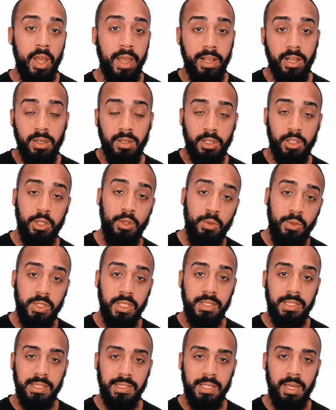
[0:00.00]
a
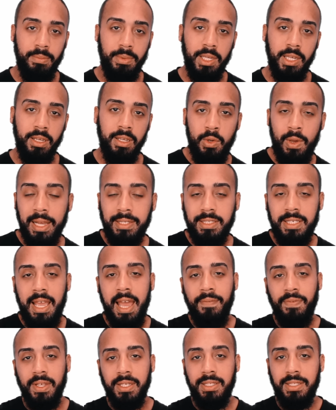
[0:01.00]
conclusion to something, you actually
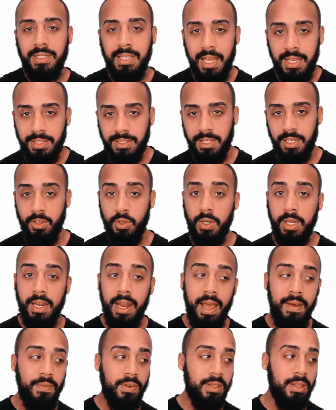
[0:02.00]
have to test it. You can
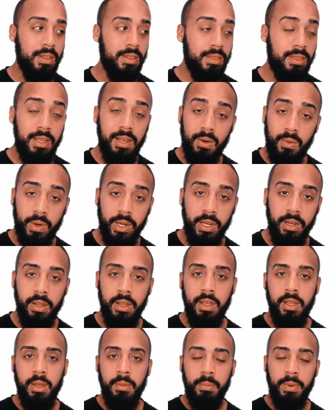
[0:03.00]
have a theory,
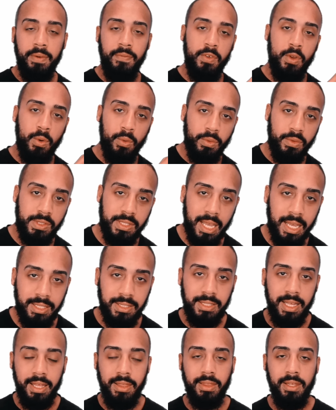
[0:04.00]
but if you don't
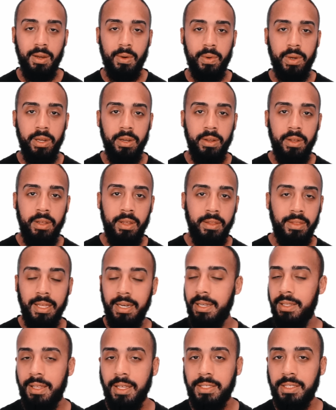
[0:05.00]
test that theory,
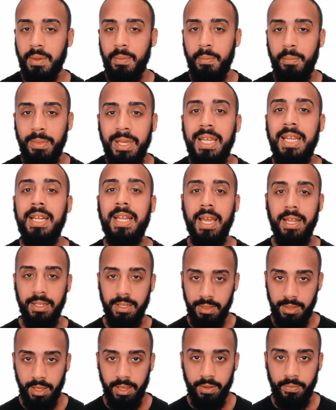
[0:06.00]
then it doesn't mean
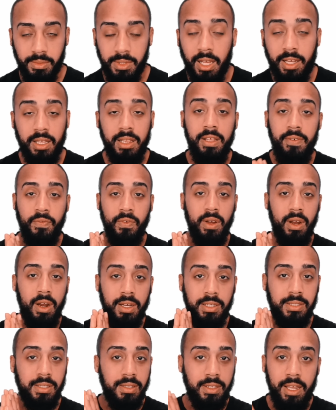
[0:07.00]
anything. Luckily for
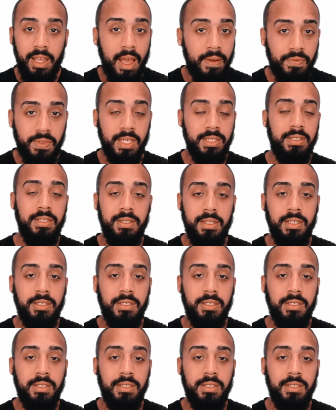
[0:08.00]
us, they have tested